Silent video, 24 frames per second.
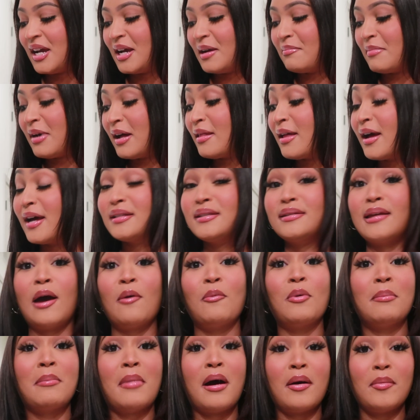my last time
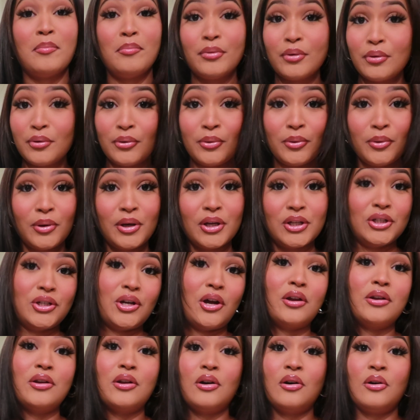with my boo because
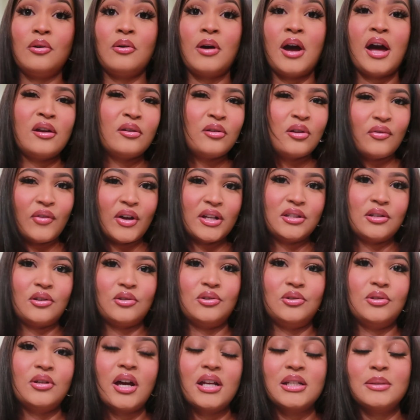y'all know i don't know if i told
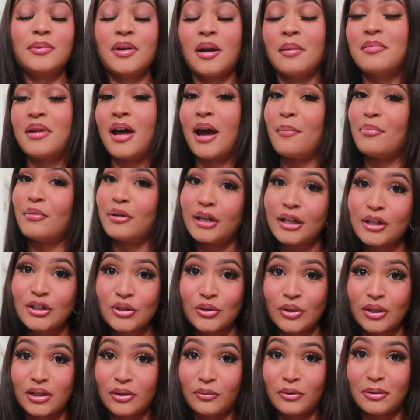you guys but i'm not bringing
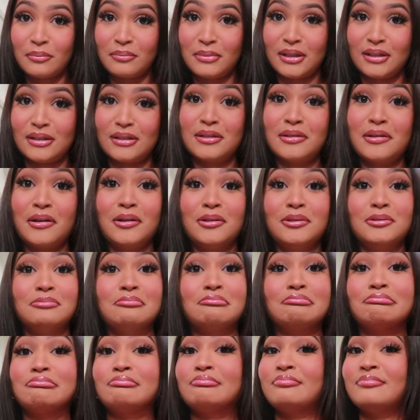trina with me so
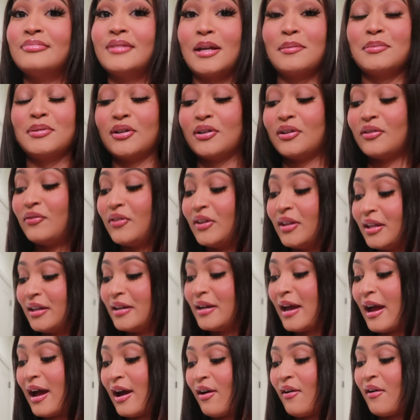i'm starting to feel it
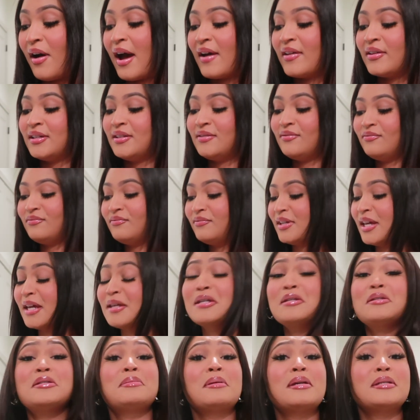now i
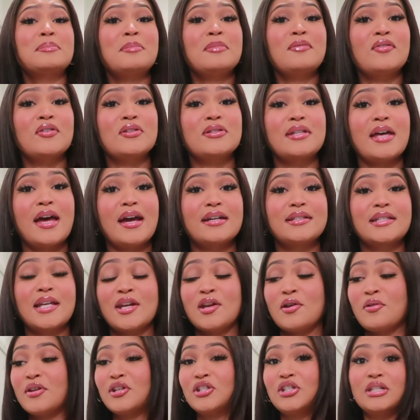it just makes me feel sad because i
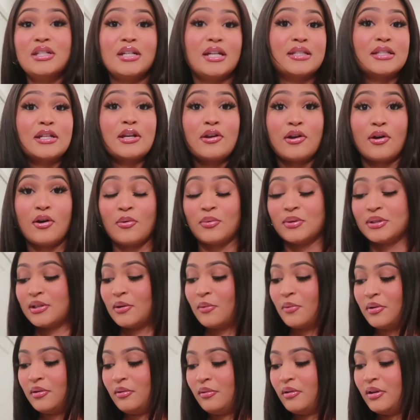know that she doesn't know what's
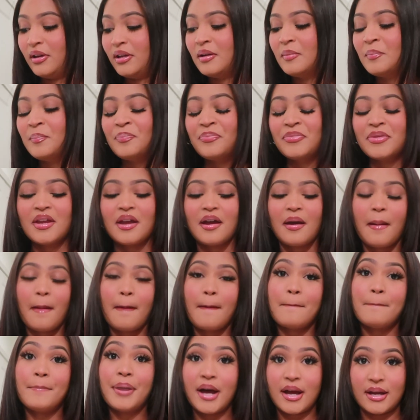going on
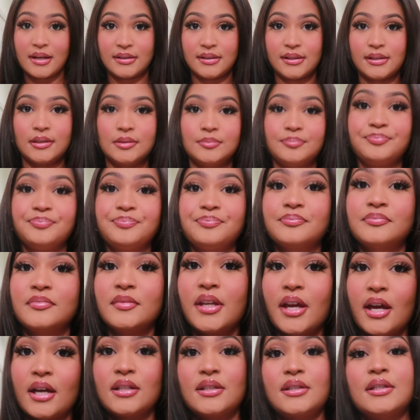but
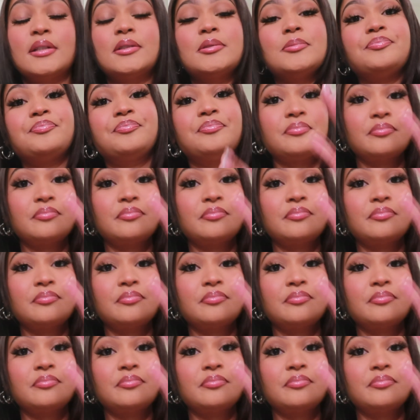yeah so